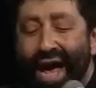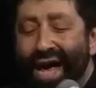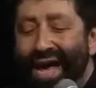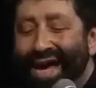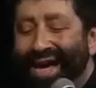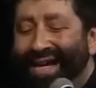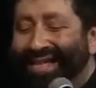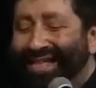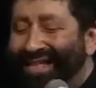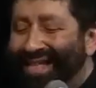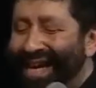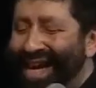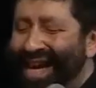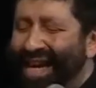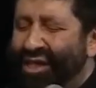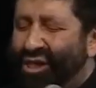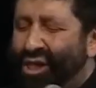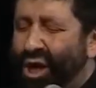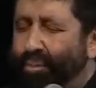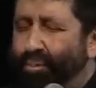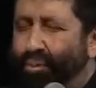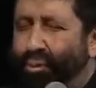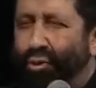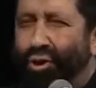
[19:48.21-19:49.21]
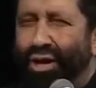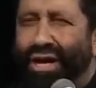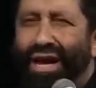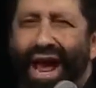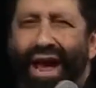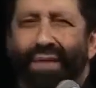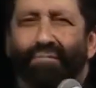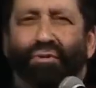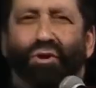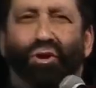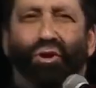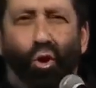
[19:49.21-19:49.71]
He see, he's a
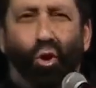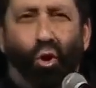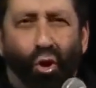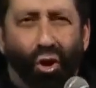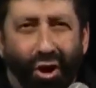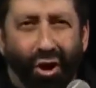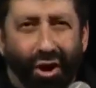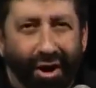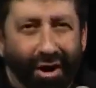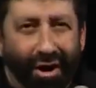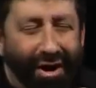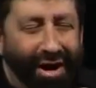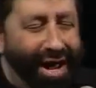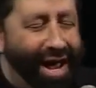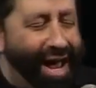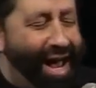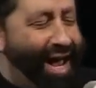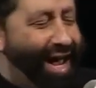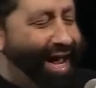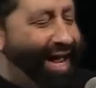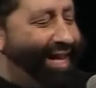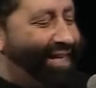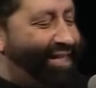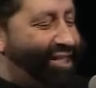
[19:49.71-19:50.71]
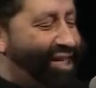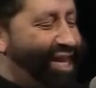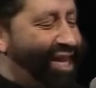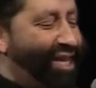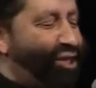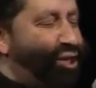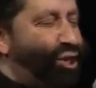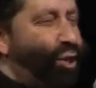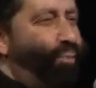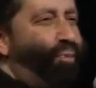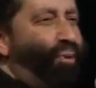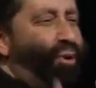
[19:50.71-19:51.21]
preemptor. He
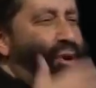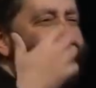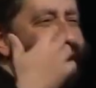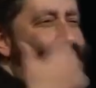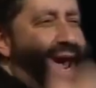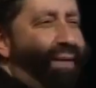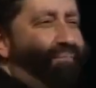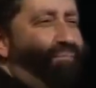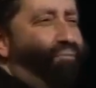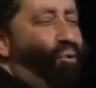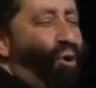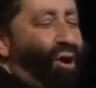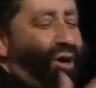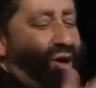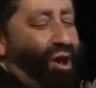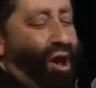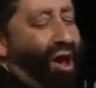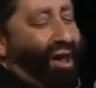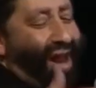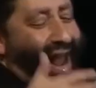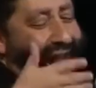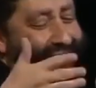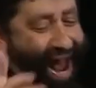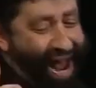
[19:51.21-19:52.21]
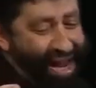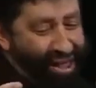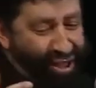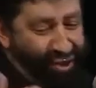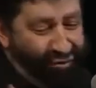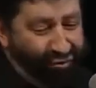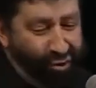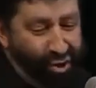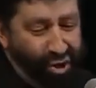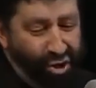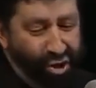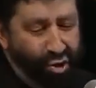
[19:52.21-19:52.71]
seeks to preempt what God
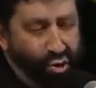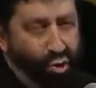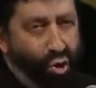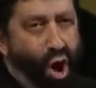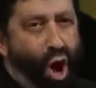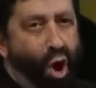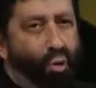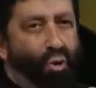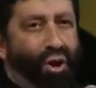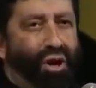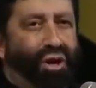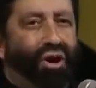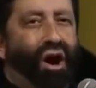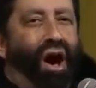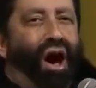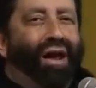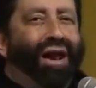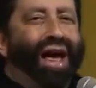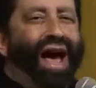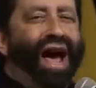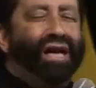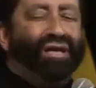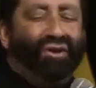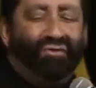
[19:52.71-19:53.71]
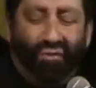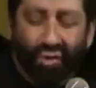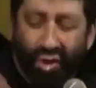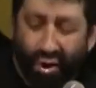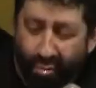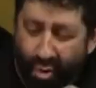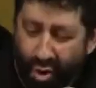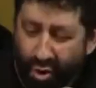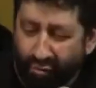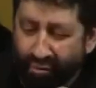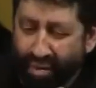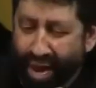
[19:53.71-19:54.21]
has for you, what God has for the
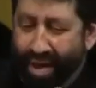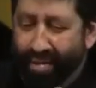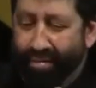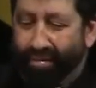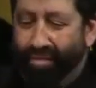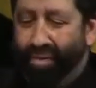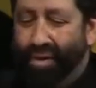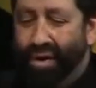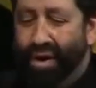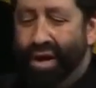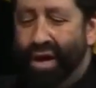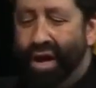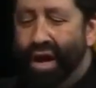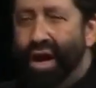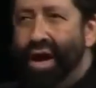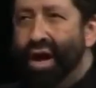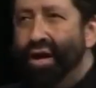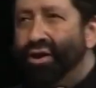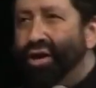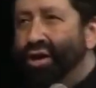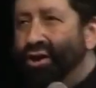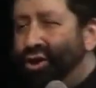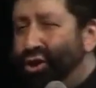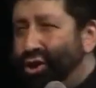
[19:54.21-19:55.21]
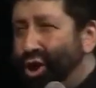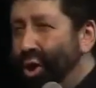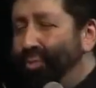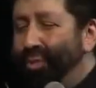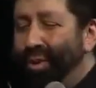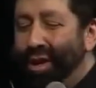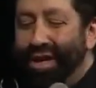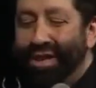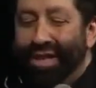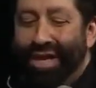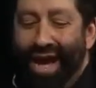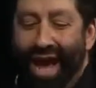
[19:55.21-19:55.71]
movement. The
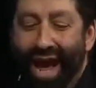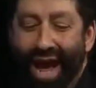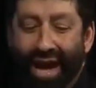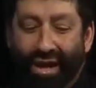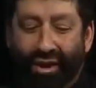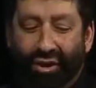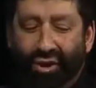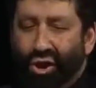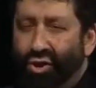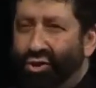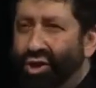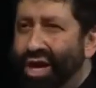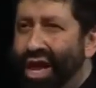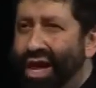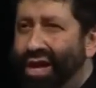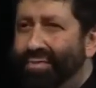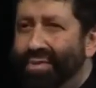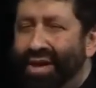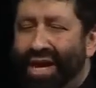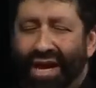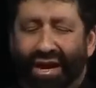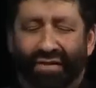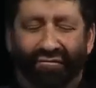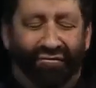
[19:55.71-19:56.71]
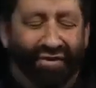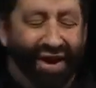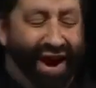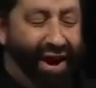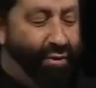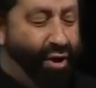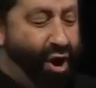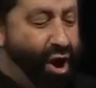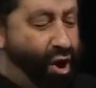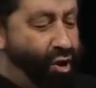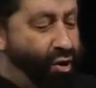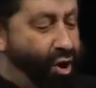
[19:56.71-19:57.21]
serpent and the egg. So the enemy in
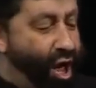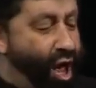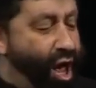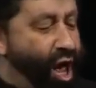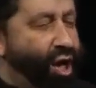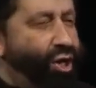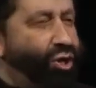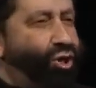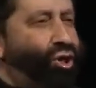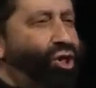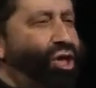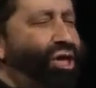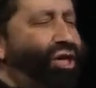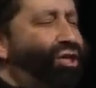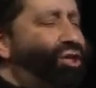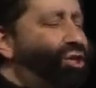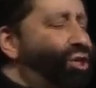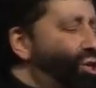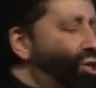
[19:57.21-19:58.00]
Pharaoh seeks